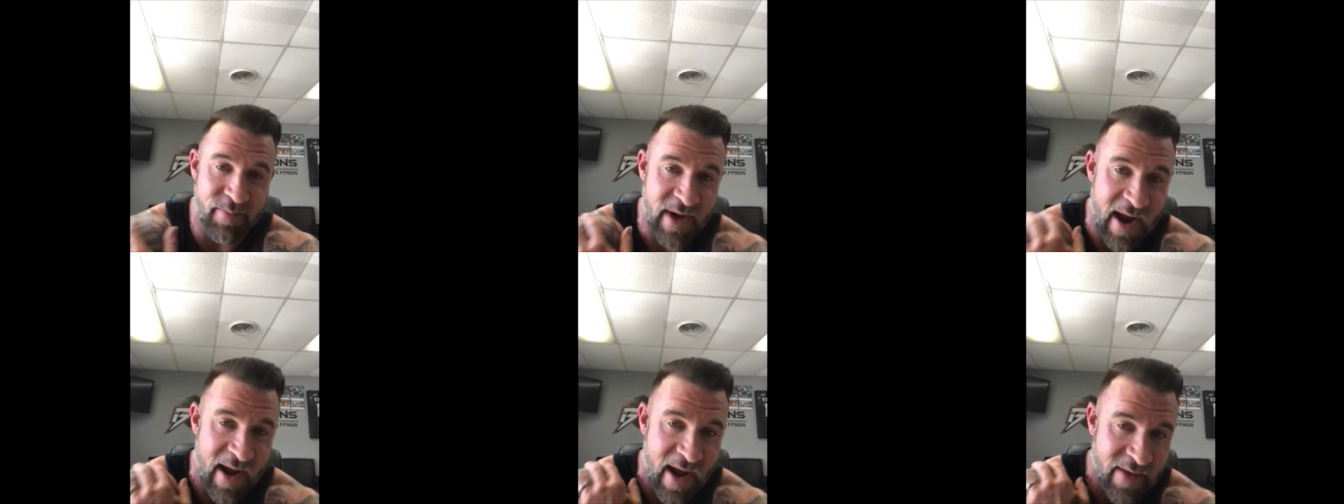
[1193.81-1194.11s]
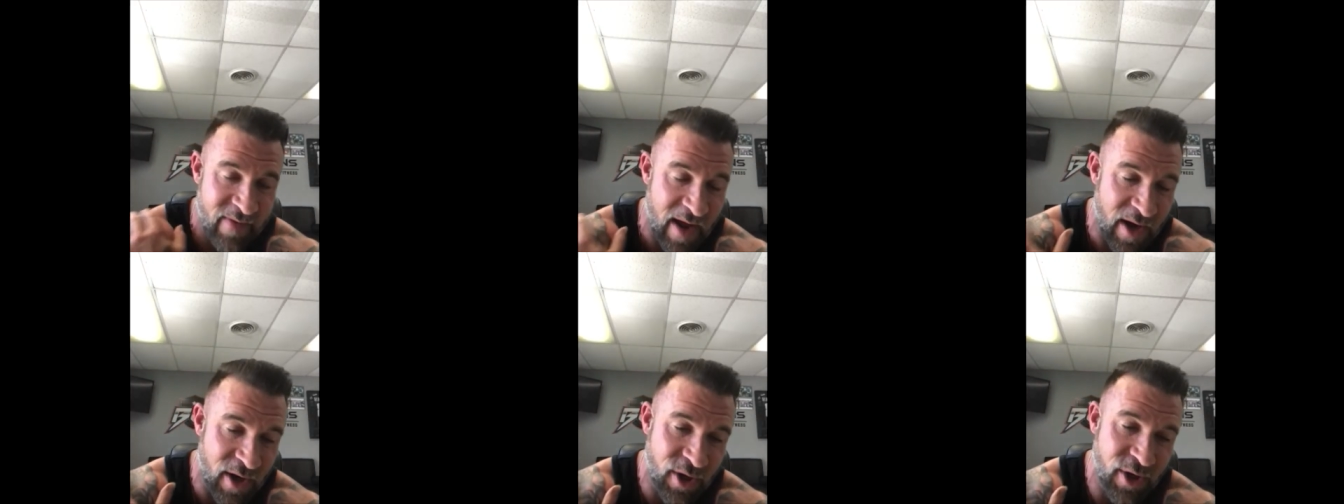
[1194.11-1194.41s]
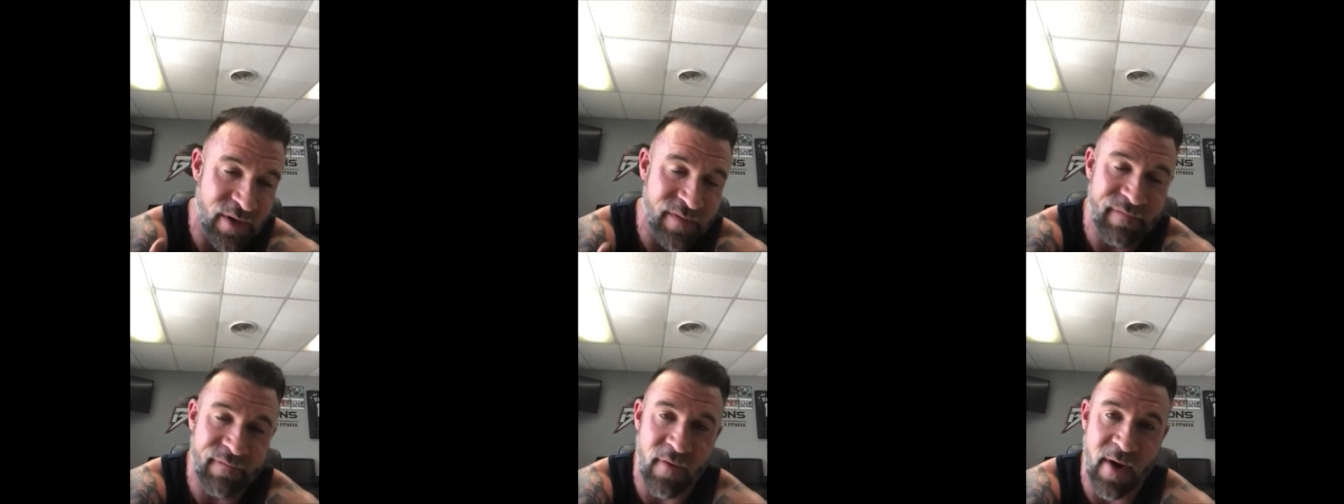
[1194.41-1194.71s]
but I've got a
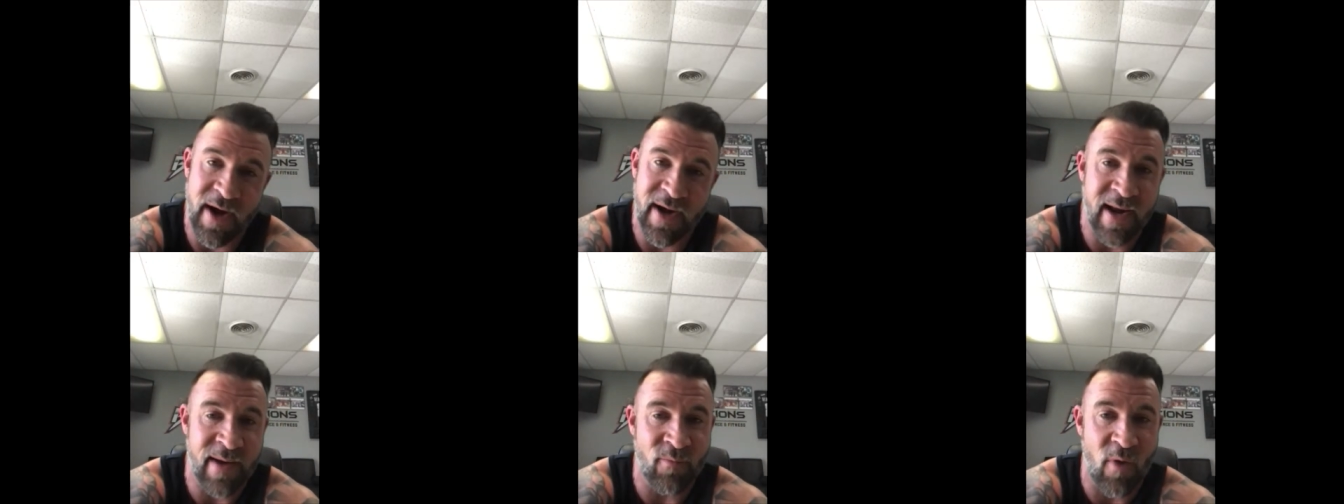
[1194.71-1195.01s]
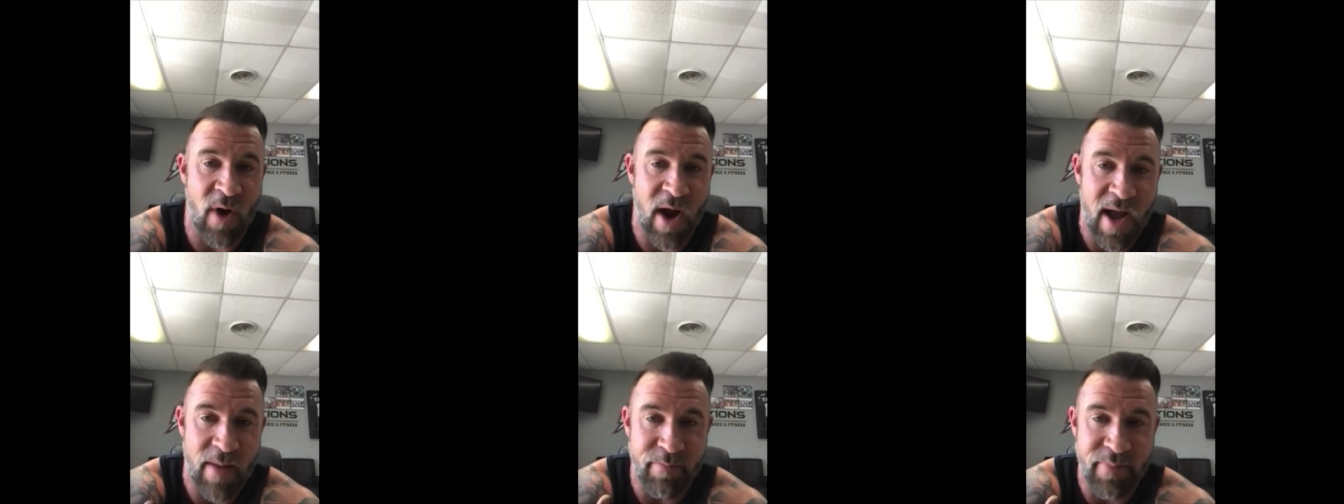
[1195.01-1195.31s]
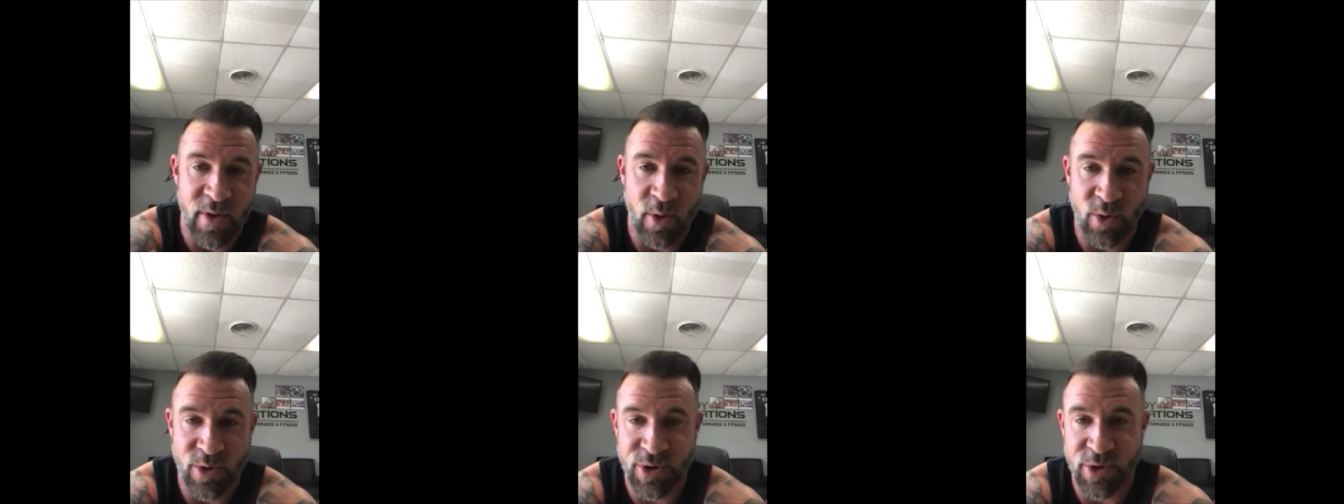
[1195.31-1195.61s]
good friend named Rob
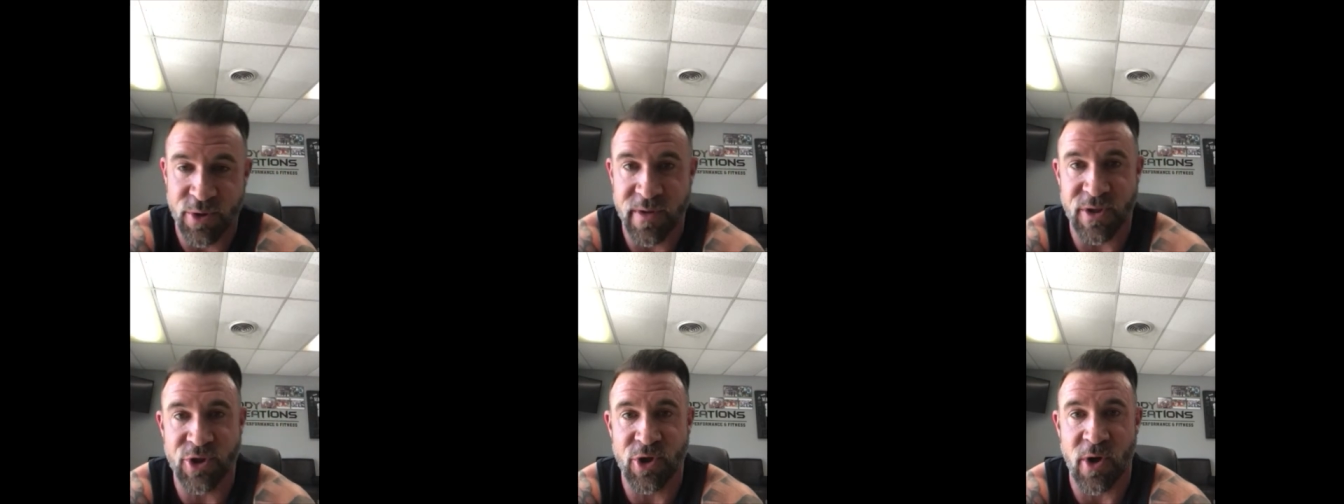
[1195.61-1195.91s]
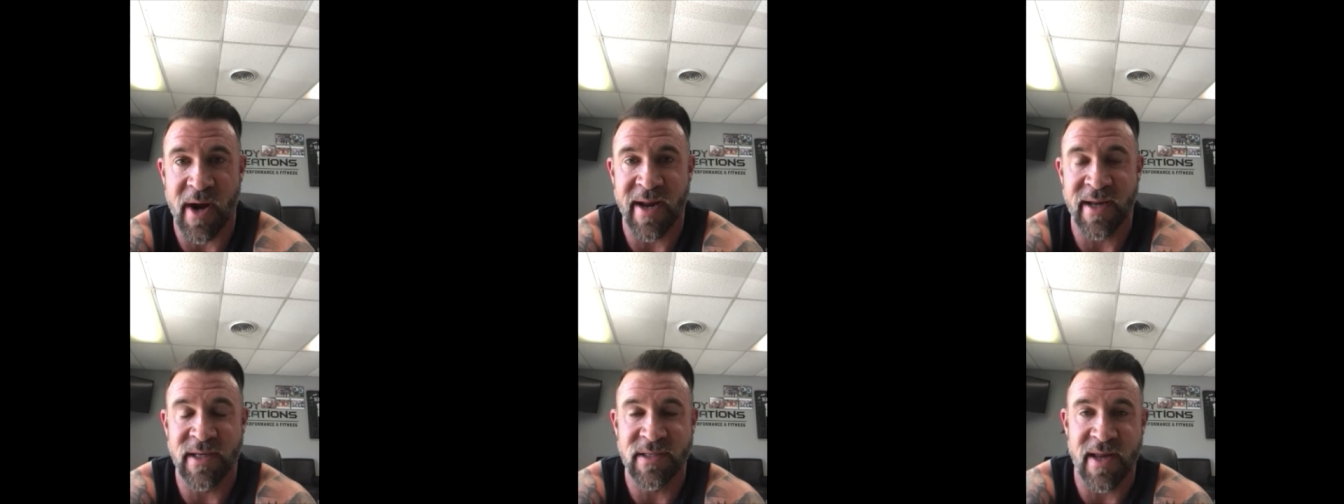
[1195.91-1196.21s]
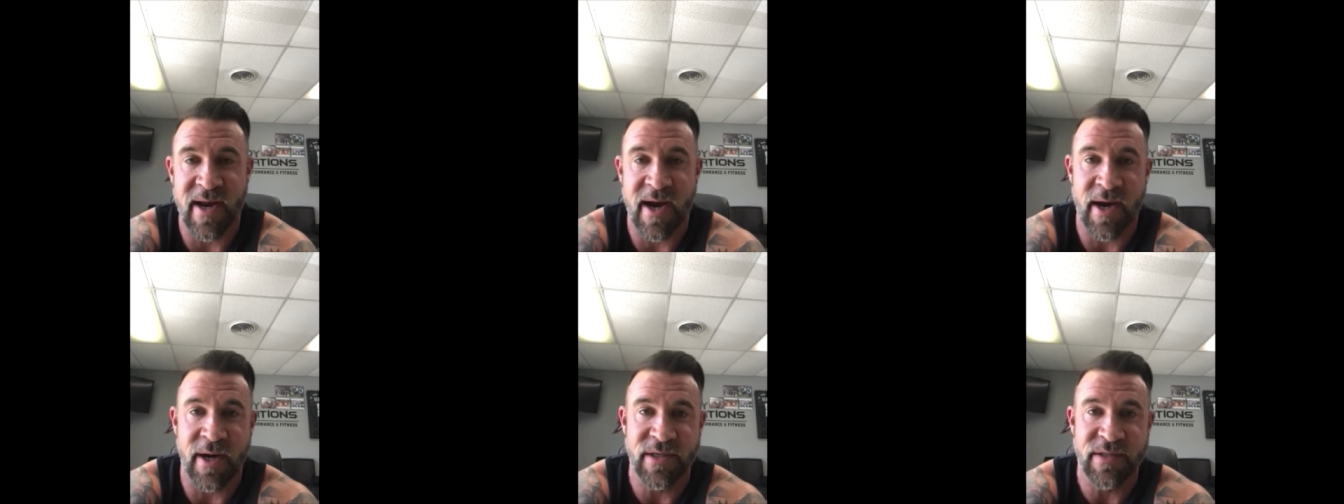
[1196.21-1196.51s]
Pilger that trains there.